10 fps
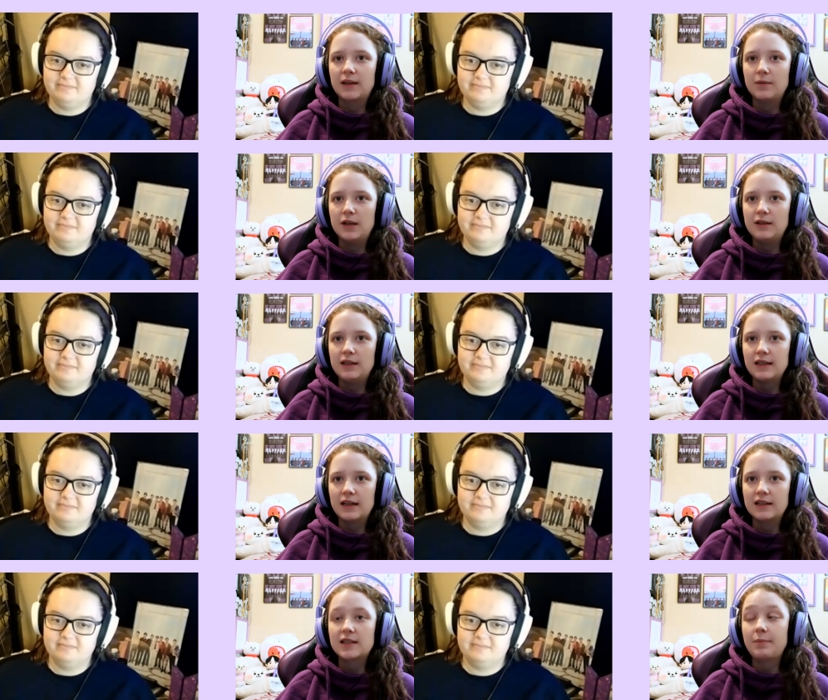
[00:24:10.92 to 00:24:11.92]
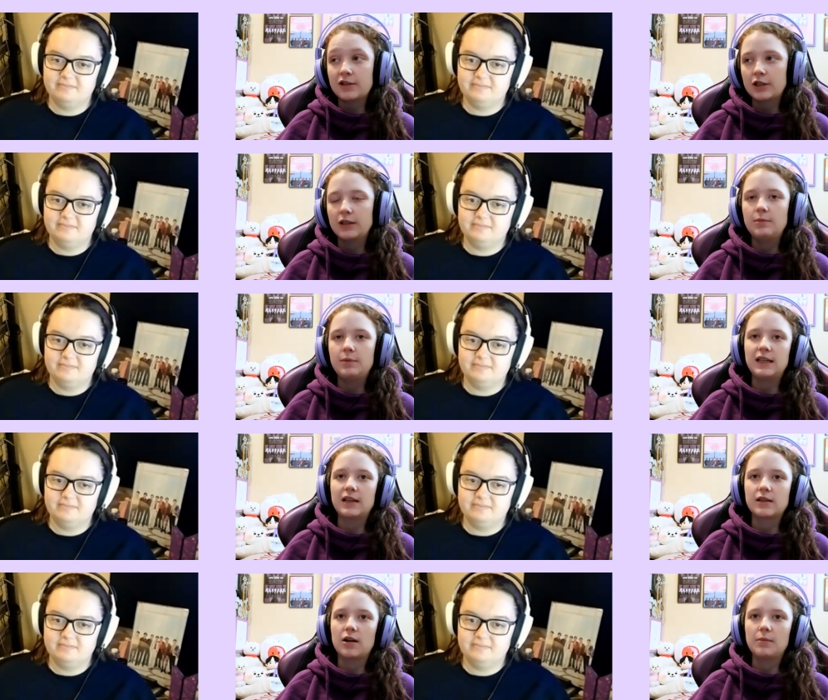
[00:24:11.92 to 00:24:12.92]
Speaker 1: communities and especially
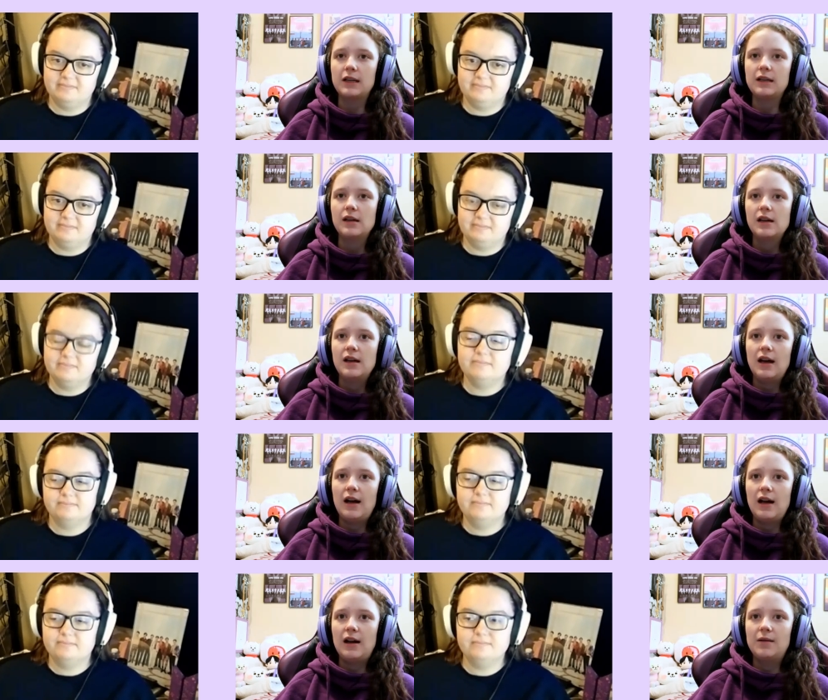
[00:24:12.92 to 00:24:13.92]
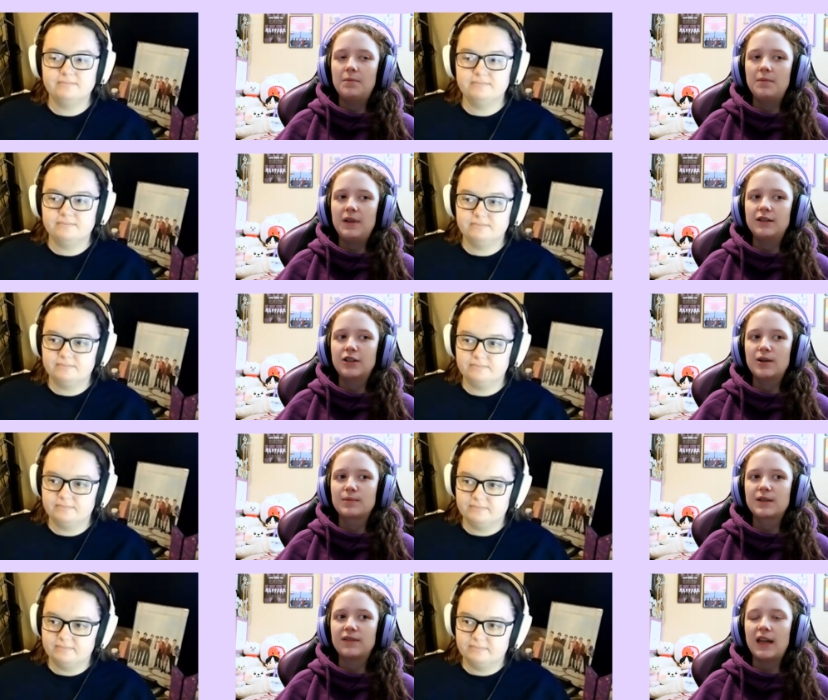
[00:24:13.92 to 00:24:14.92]
BTS Army um, in terms
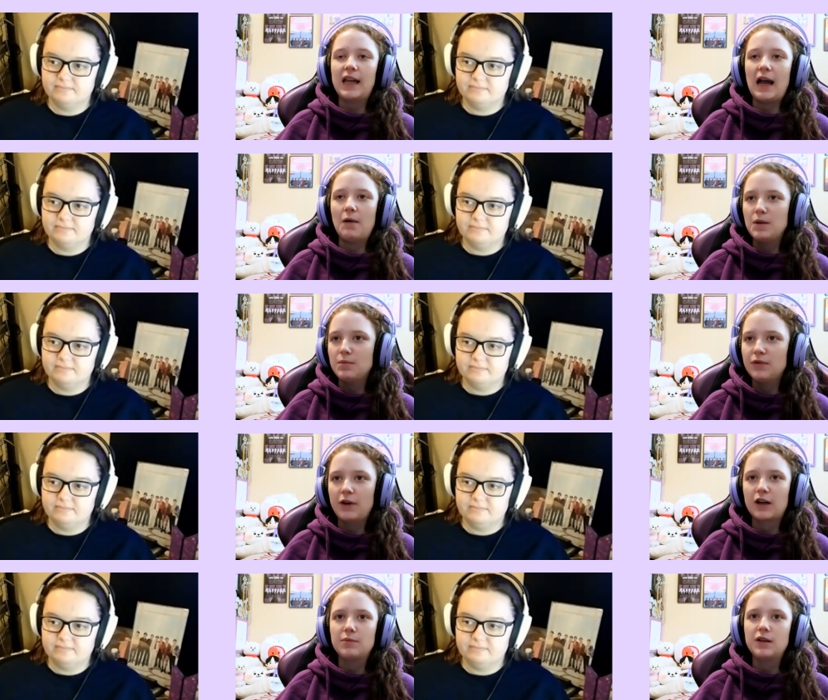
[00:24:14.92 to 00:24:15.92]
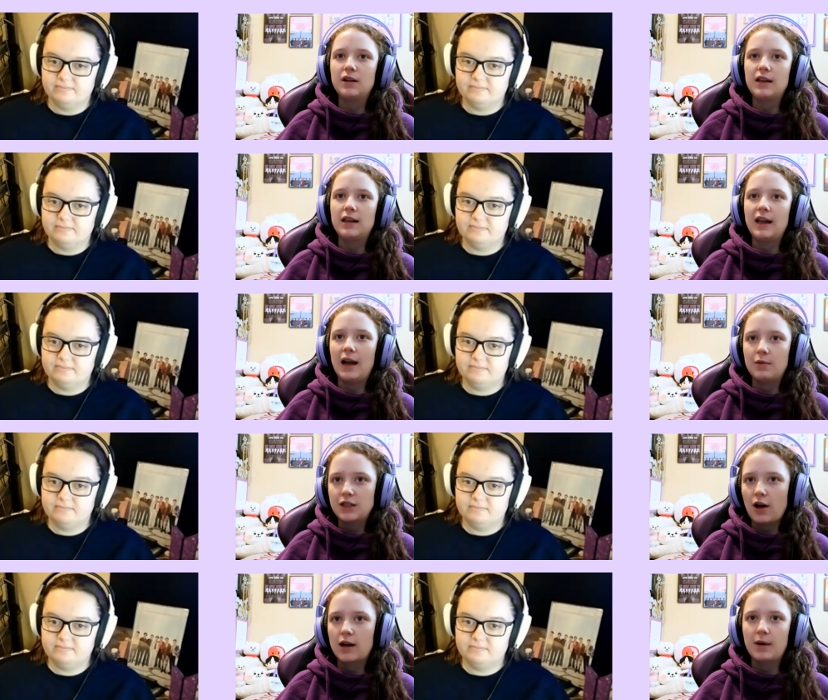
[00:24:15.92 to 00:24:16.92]
of like how we move our community, how we
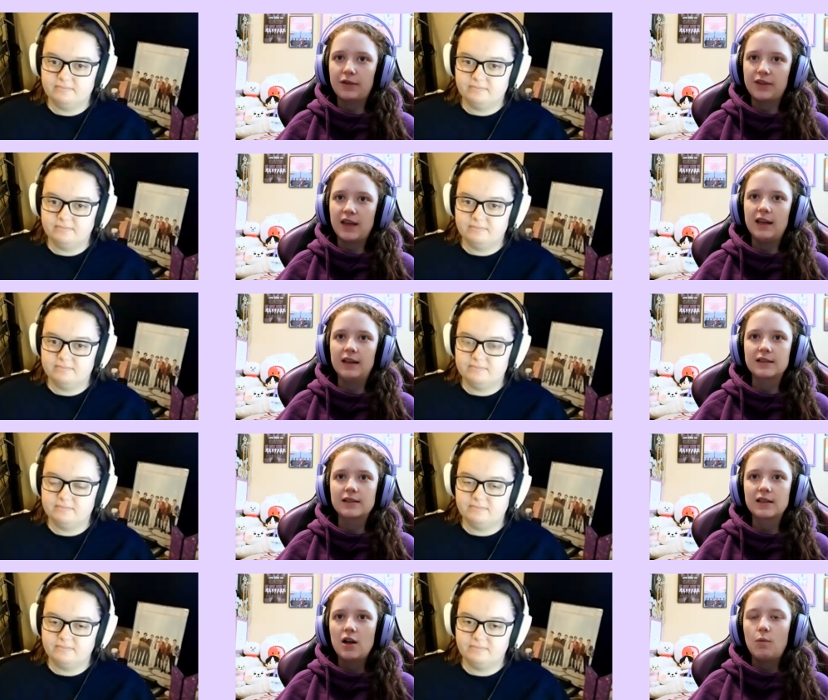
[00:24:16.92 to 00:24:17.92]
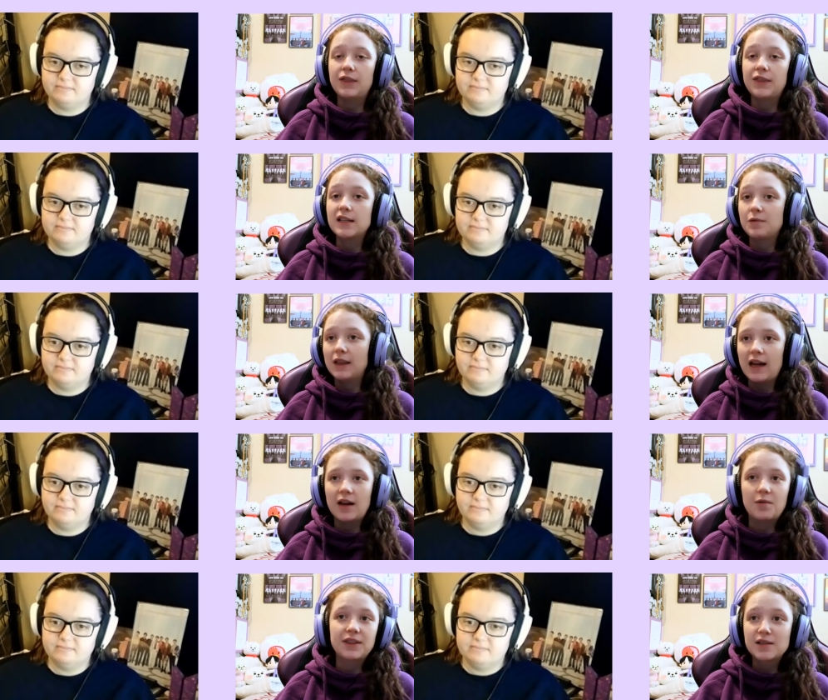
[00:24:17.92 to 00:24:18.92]
talk about things, what things we like,
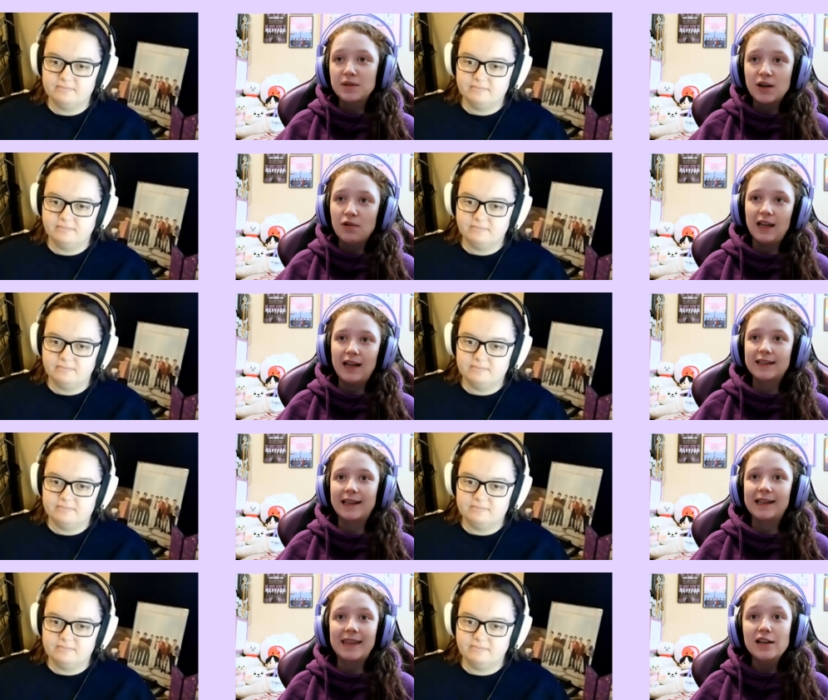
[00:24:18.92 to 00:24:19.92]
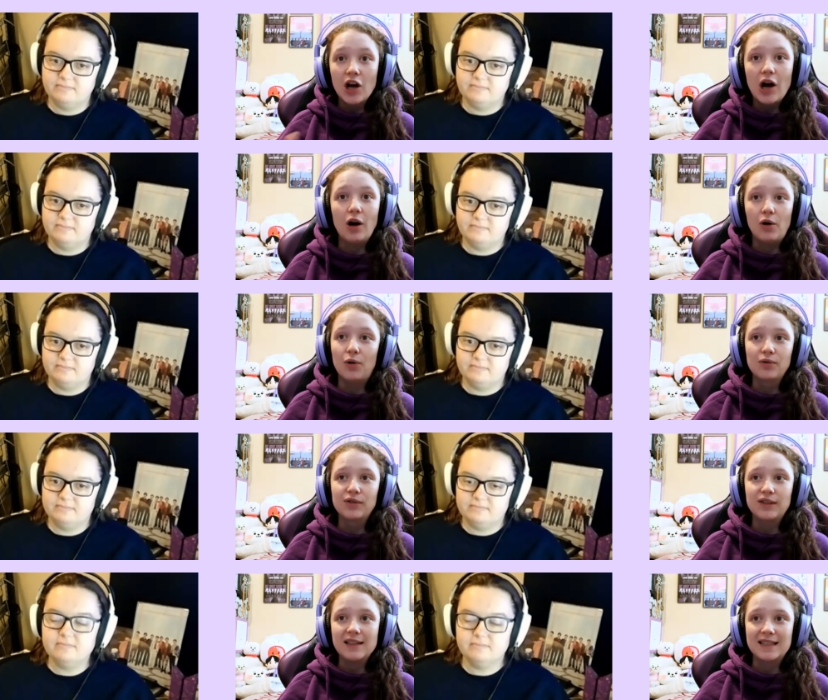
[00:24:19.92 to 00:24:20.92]
what things we don't like. Like they know
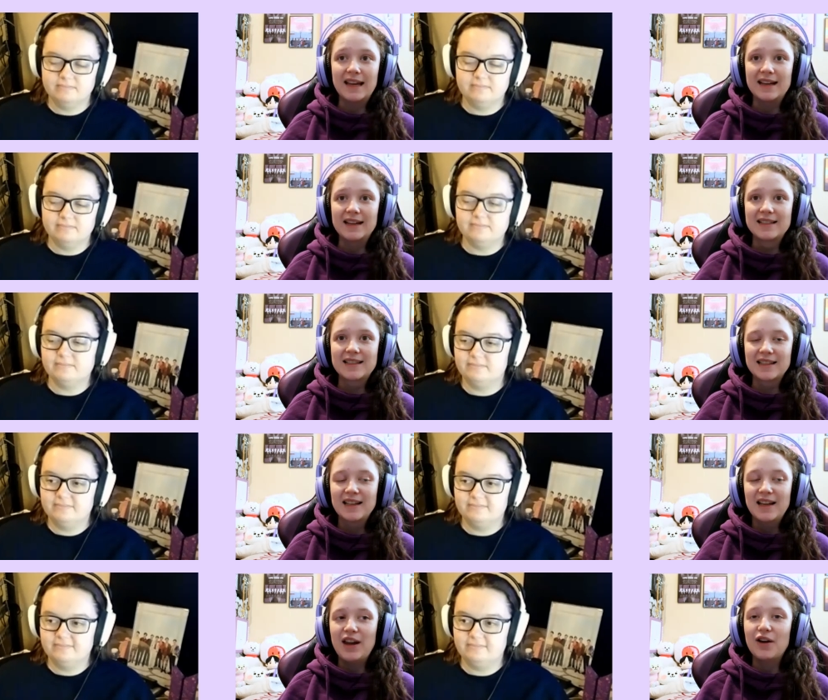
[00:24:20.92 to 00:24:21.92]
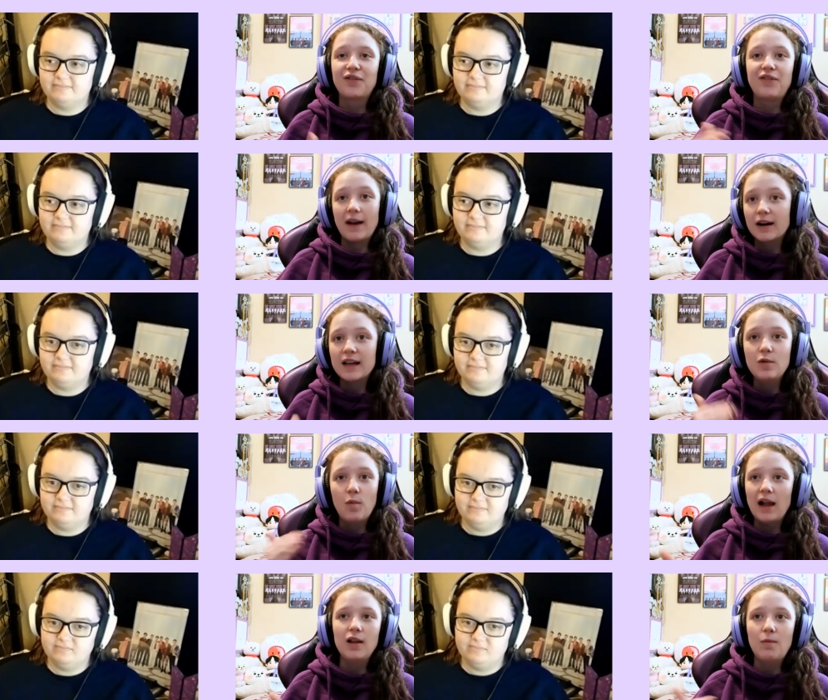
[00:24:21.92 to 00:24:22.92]
these mm-hmm. things. They are very
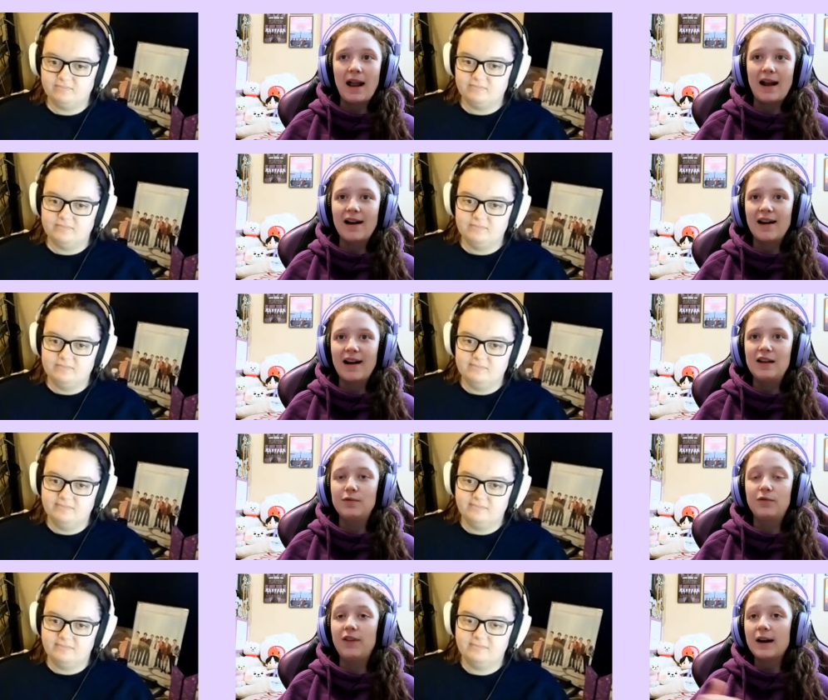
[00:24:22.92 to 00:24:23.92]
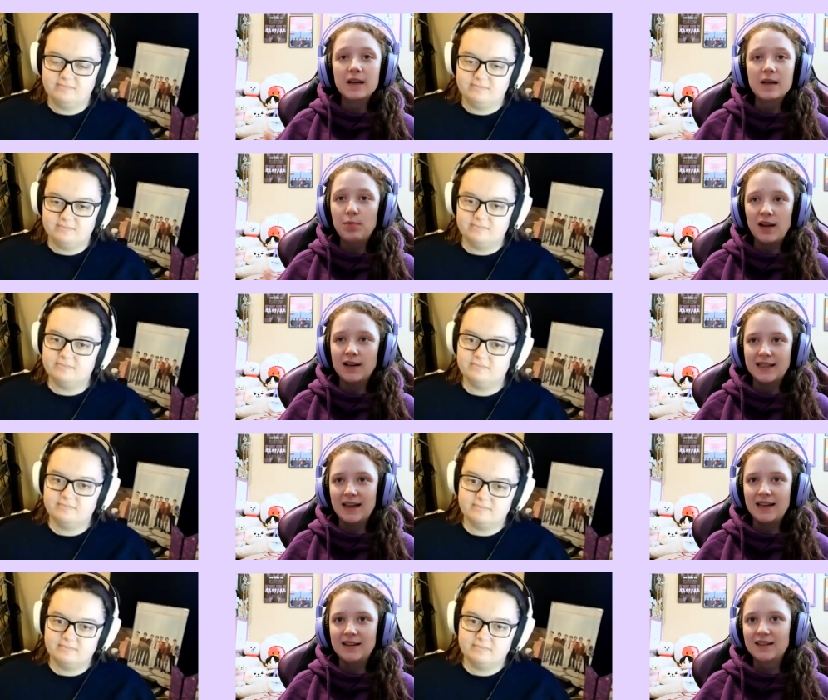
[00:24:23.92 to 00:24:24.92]
well aware and very plugged
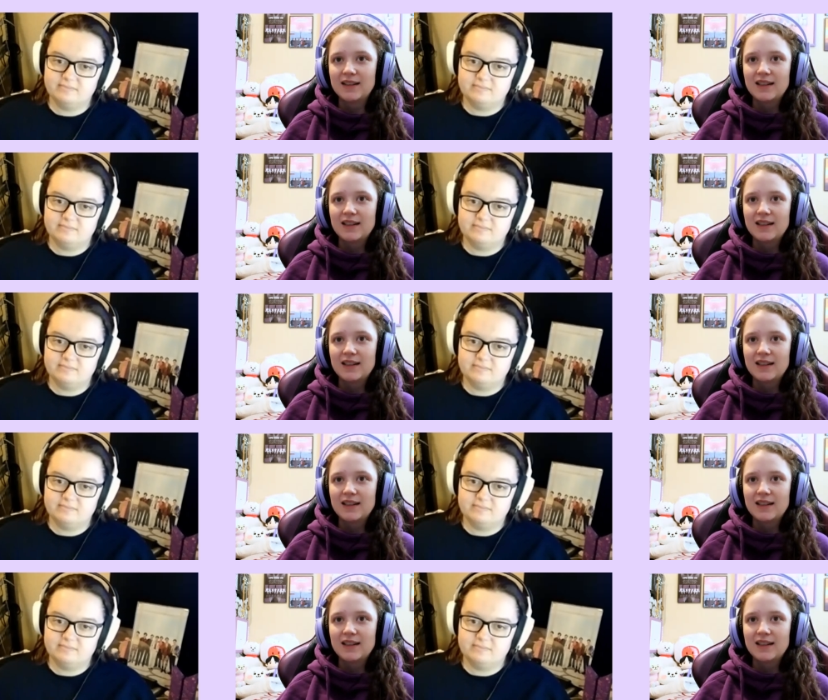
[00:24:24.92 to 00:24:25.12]
in